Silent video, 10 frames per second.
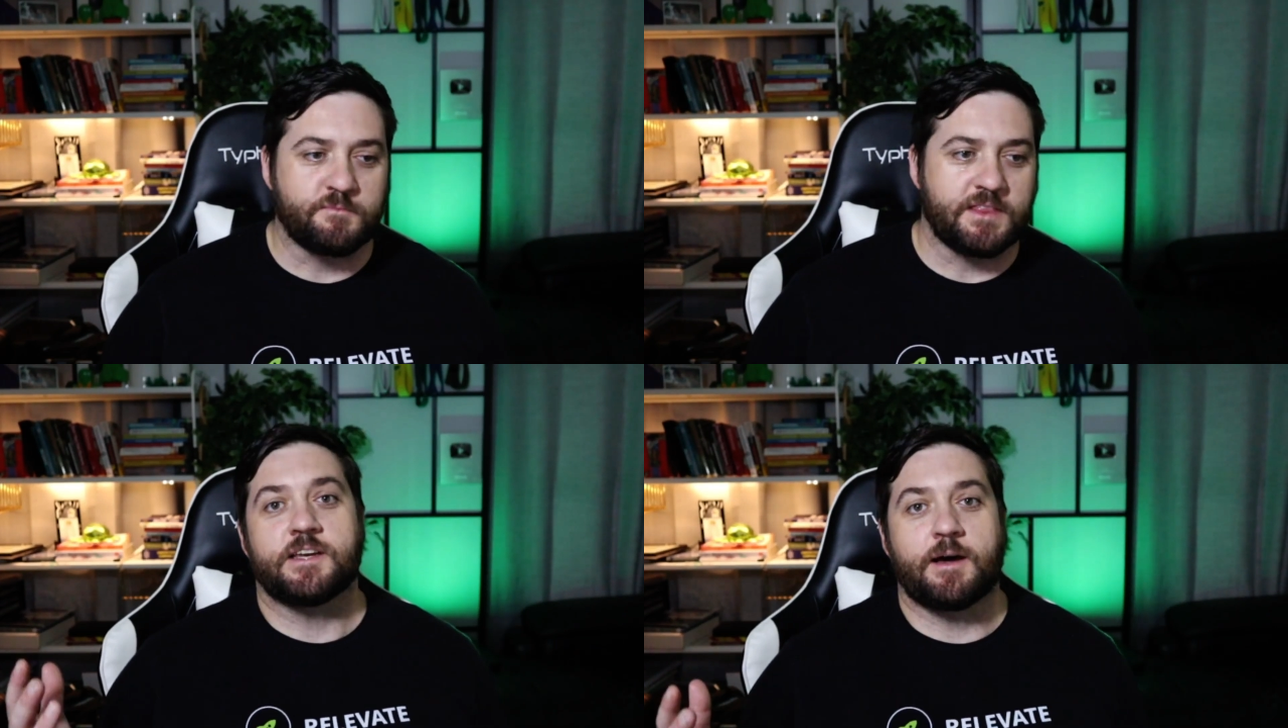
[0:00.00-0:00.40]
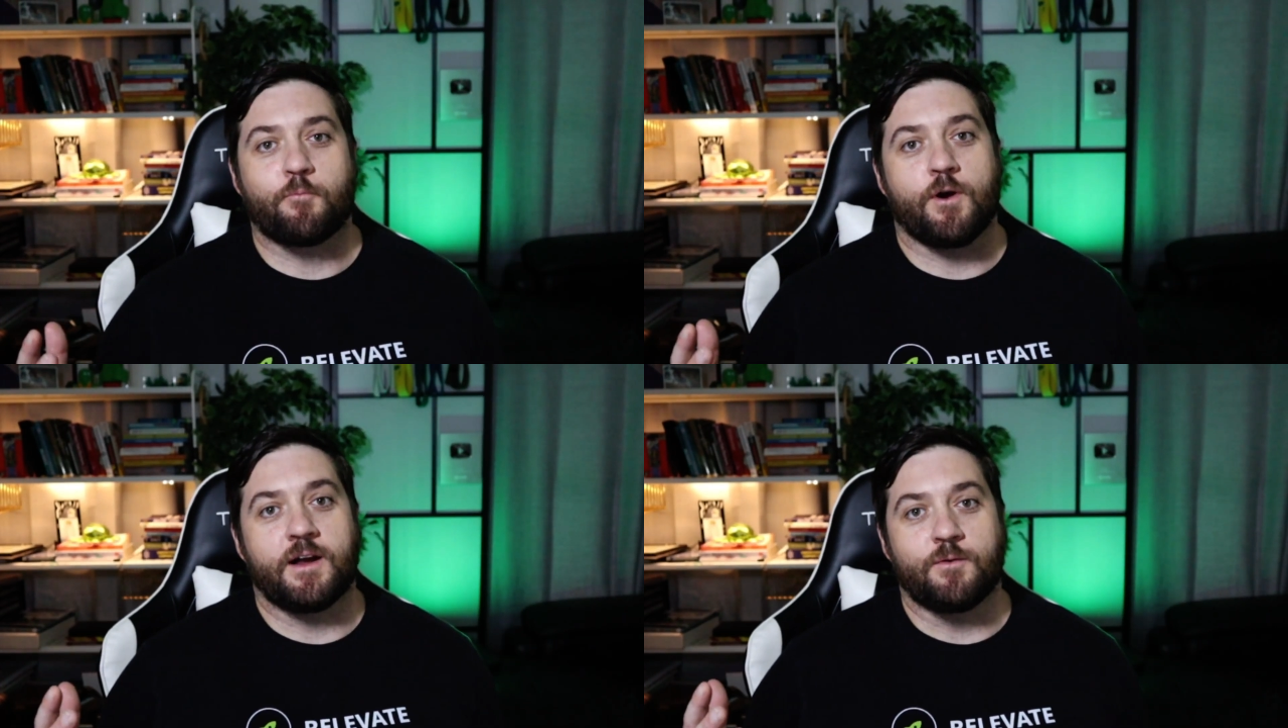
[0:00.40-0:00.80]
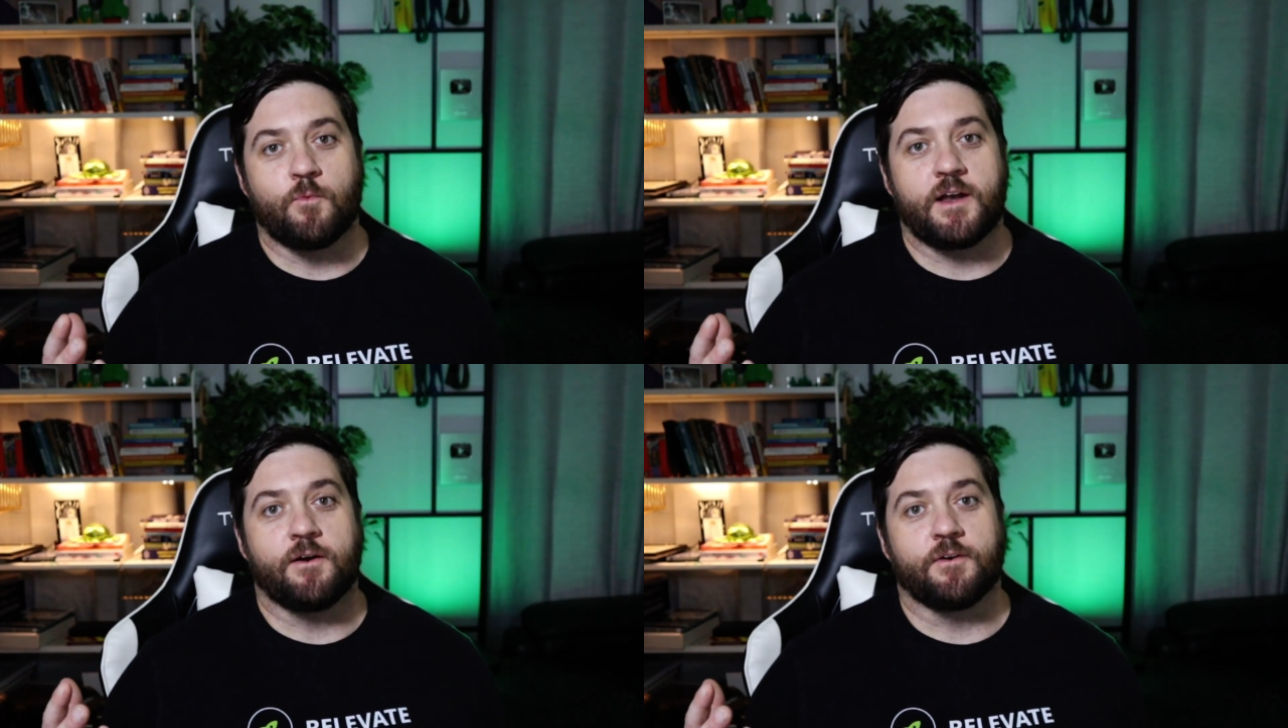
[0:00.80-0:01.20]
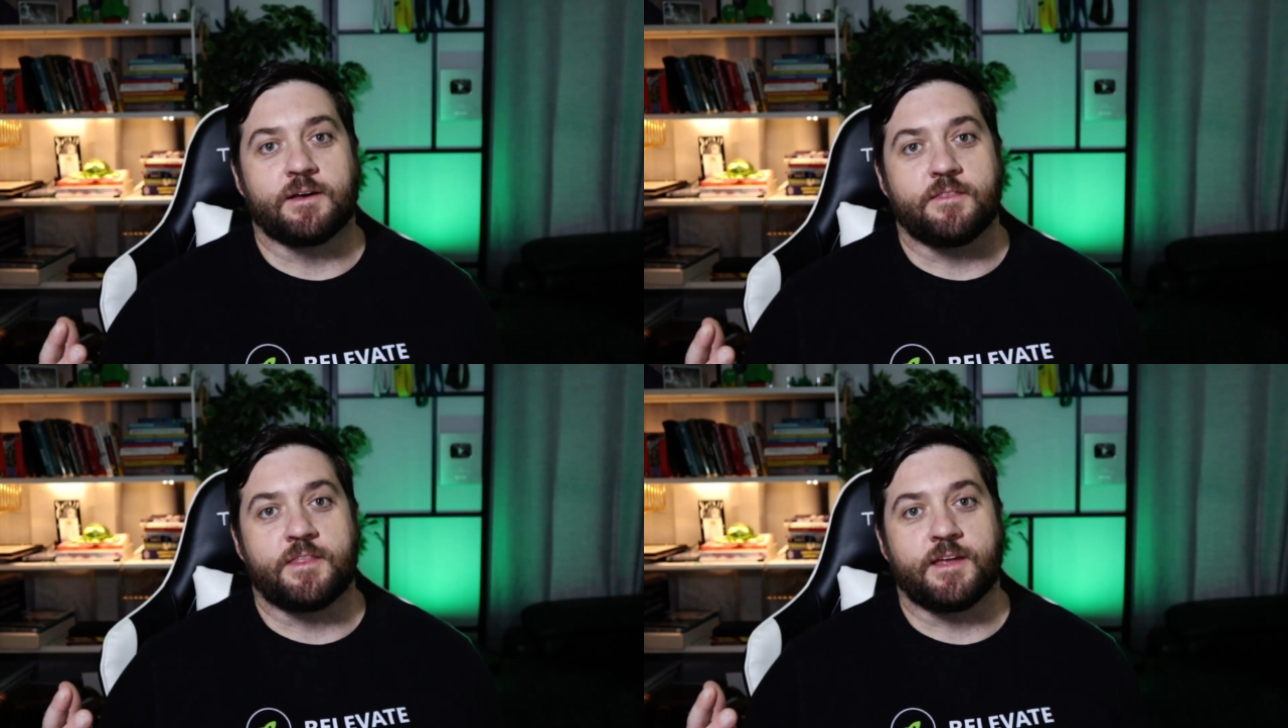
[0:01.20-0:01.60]
but then upgrade in one
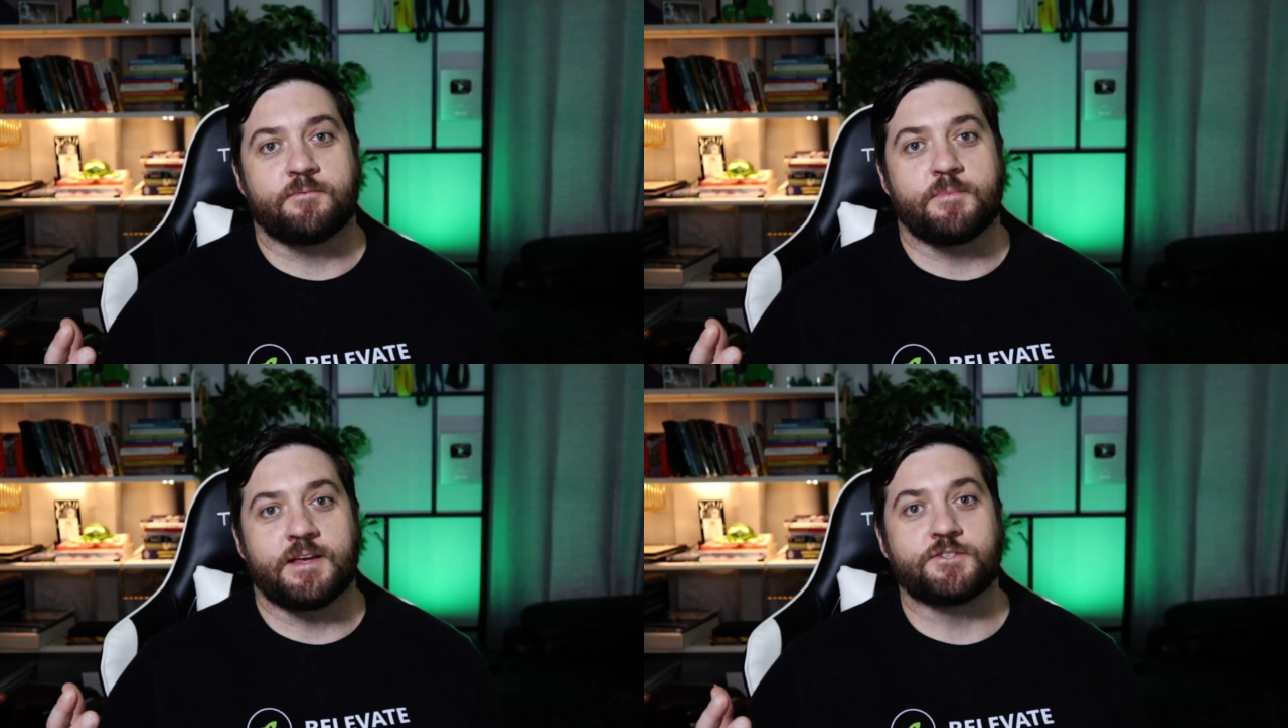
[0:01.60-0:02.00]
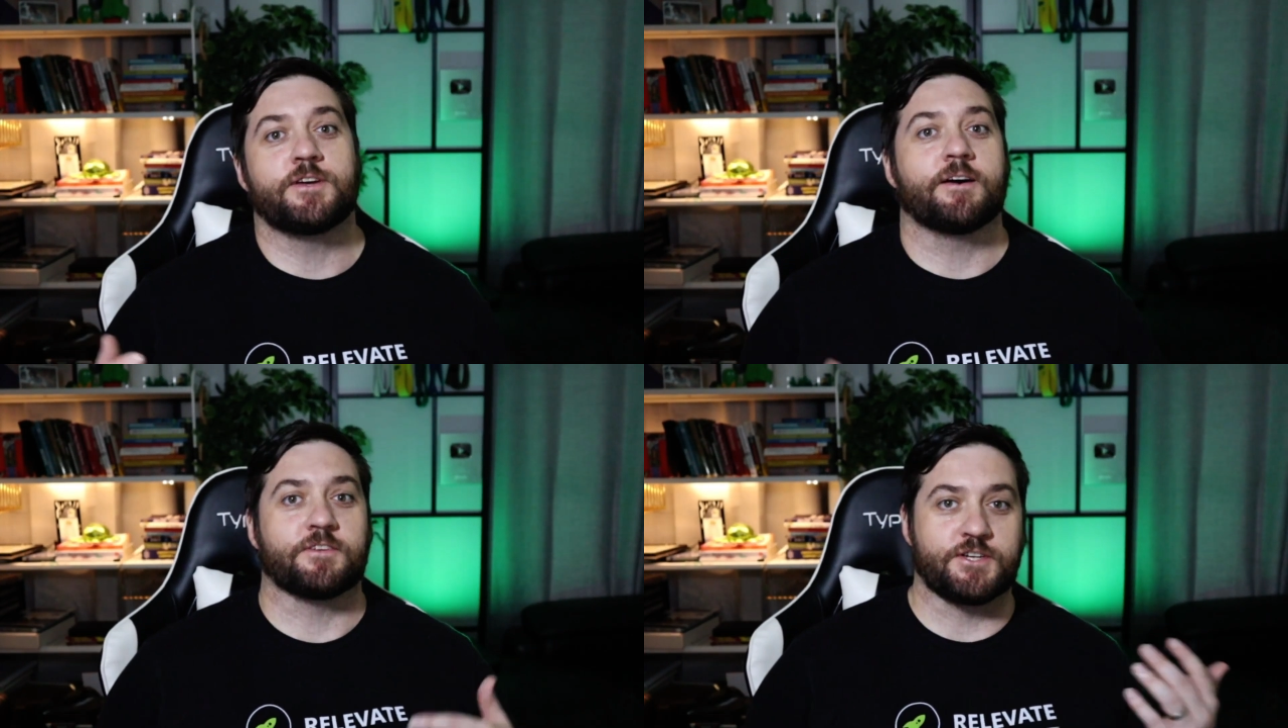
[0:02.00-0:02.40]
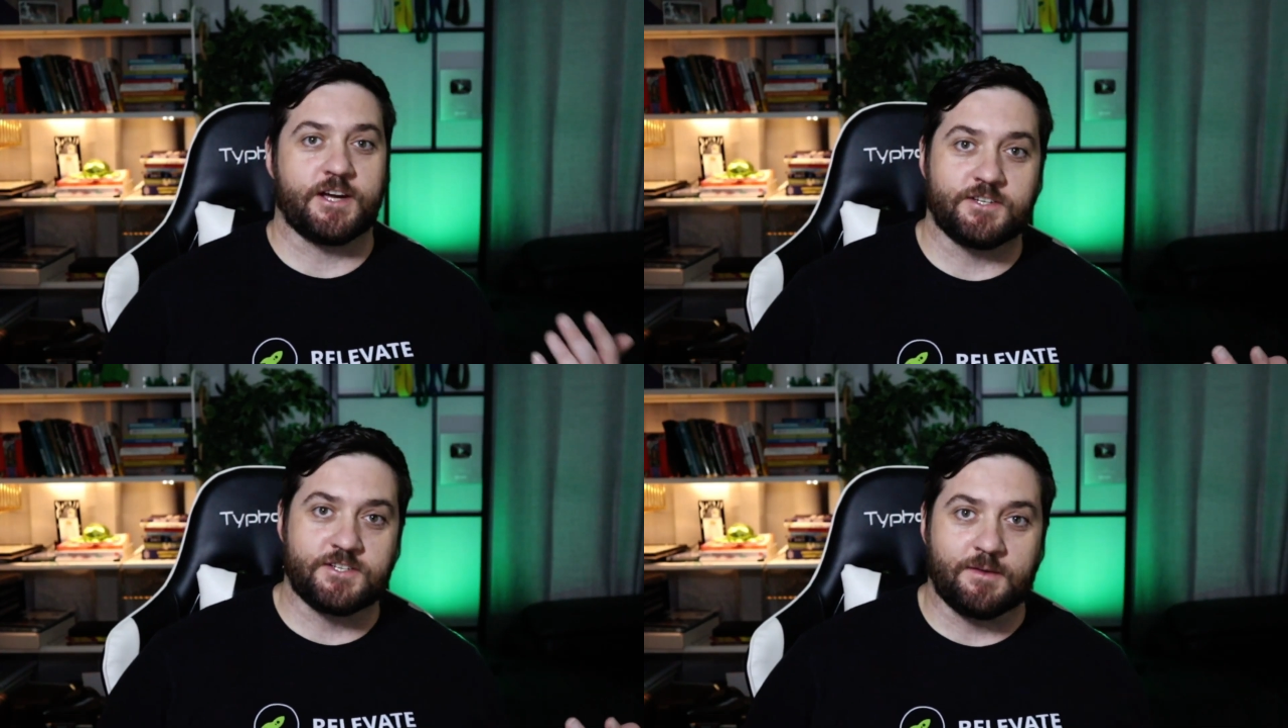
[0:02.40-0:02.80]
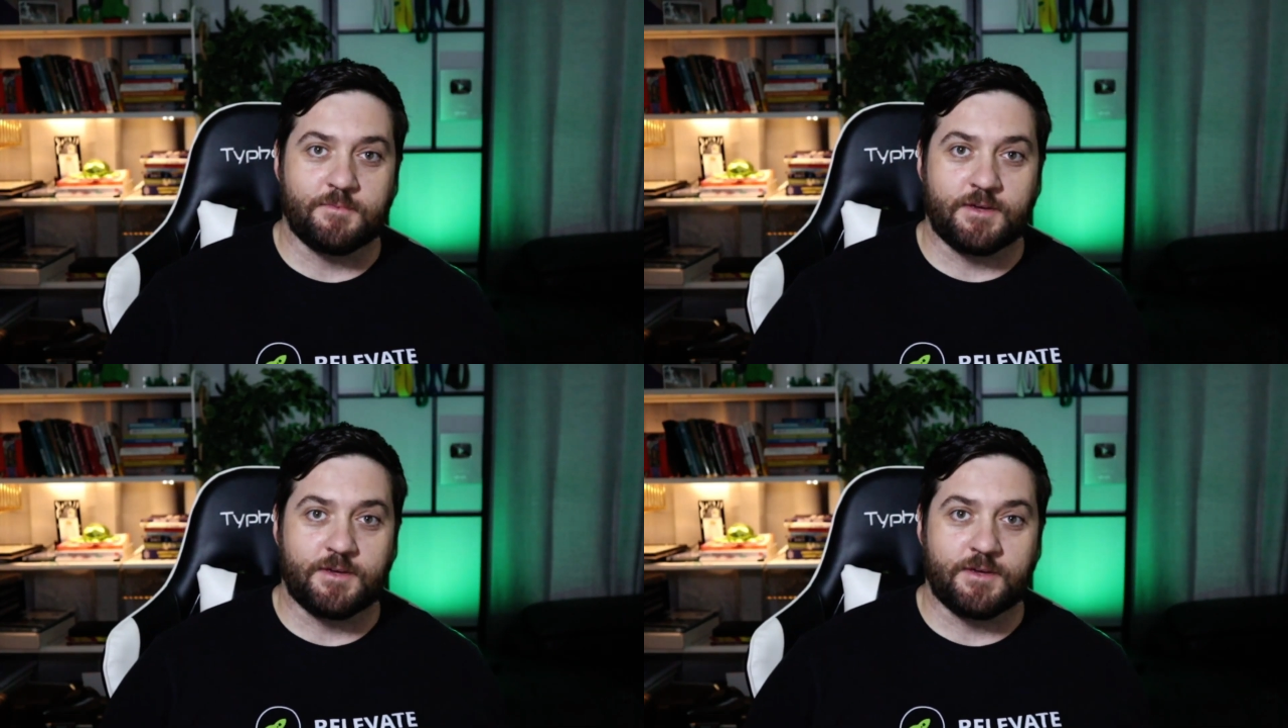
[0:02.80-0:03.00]
area then means you have to change something